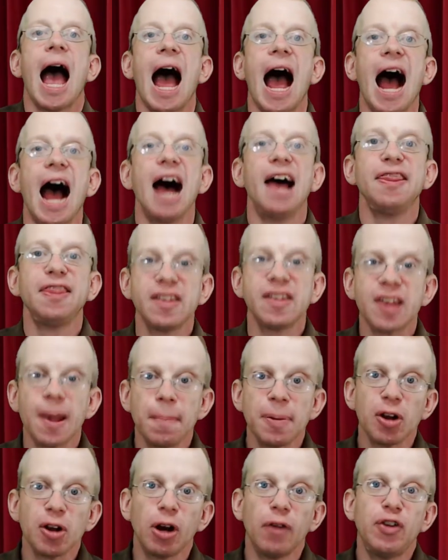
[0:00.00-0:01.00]
And this
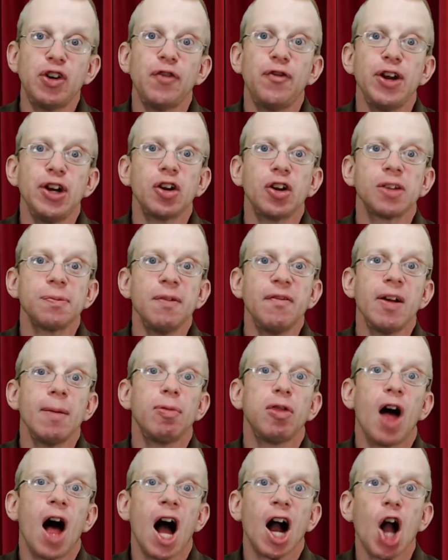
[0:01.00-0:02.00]
episode of Jeffito's Movie
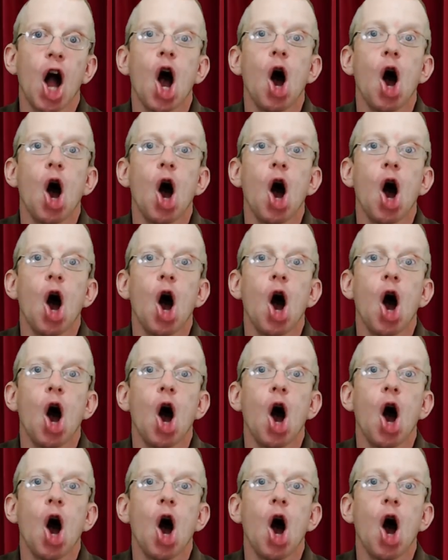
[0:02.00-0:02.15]
Vlog,